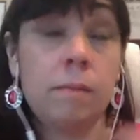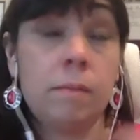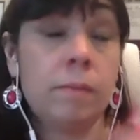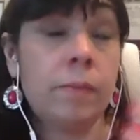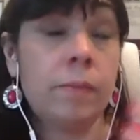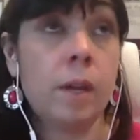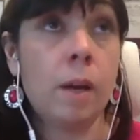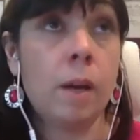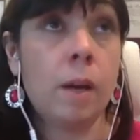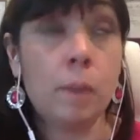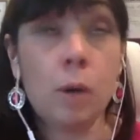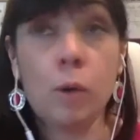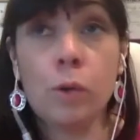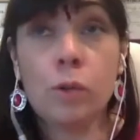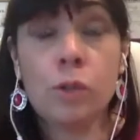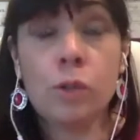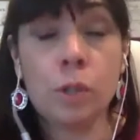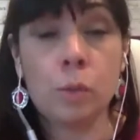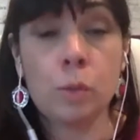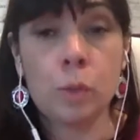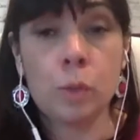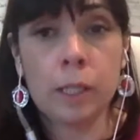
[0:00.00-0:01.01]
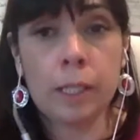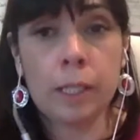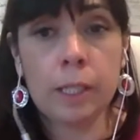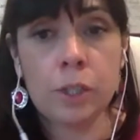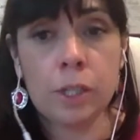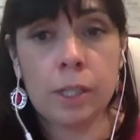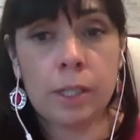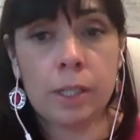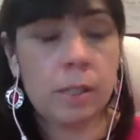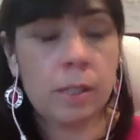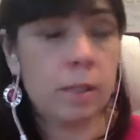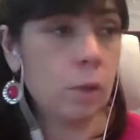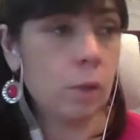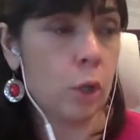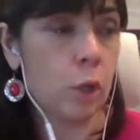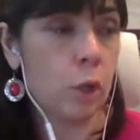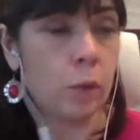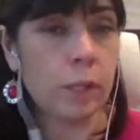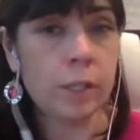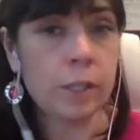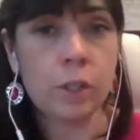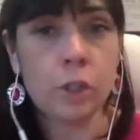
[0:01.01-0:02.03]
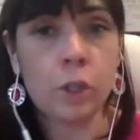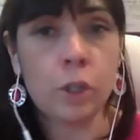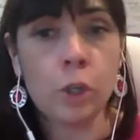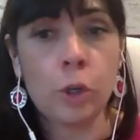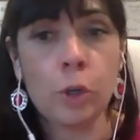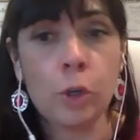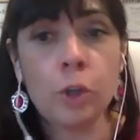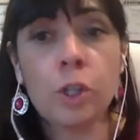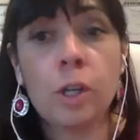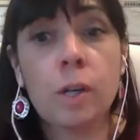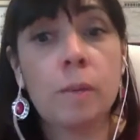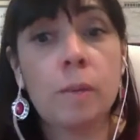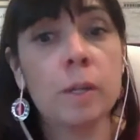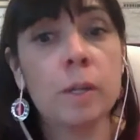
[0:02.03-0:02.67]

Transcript: opposed to religion or going to church,